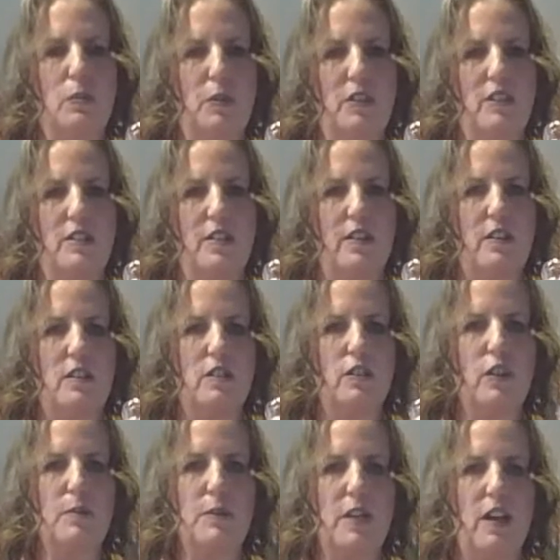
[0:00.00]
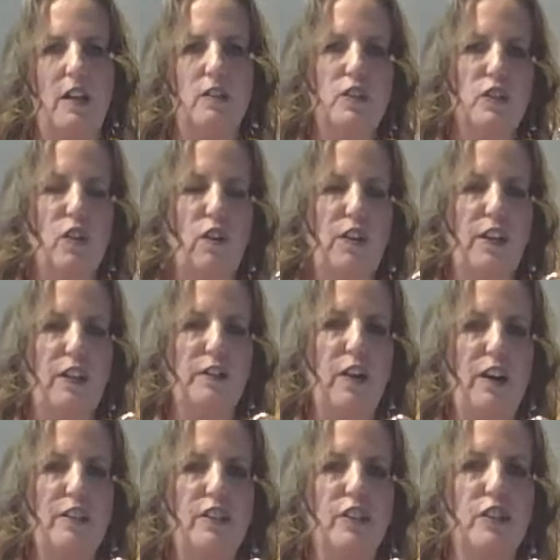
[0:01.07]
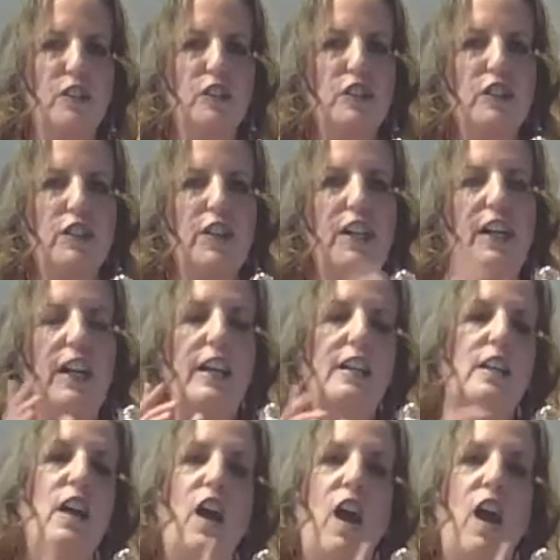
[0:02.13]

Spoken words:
which is in the description and scrolling across your screen,